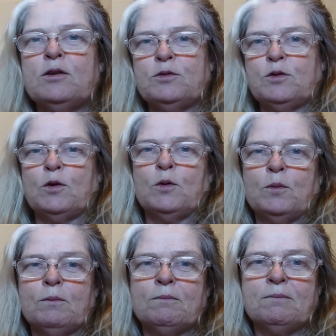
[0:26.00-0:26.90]

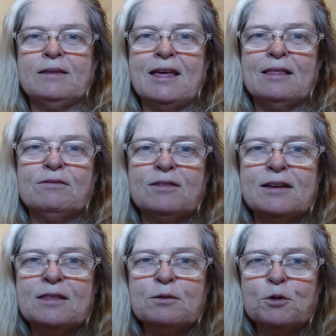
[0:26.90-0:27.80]
So, the elephant
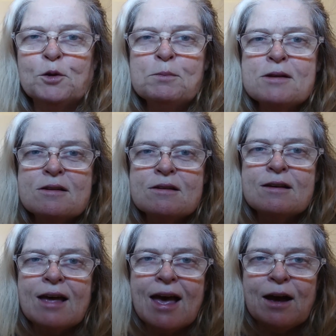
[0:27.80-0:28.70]
in the room,
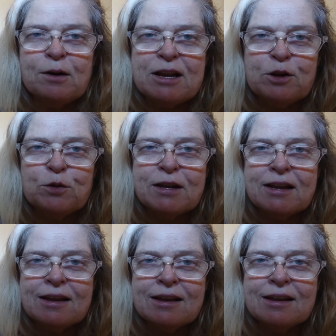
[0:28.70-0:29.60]
howdy doody.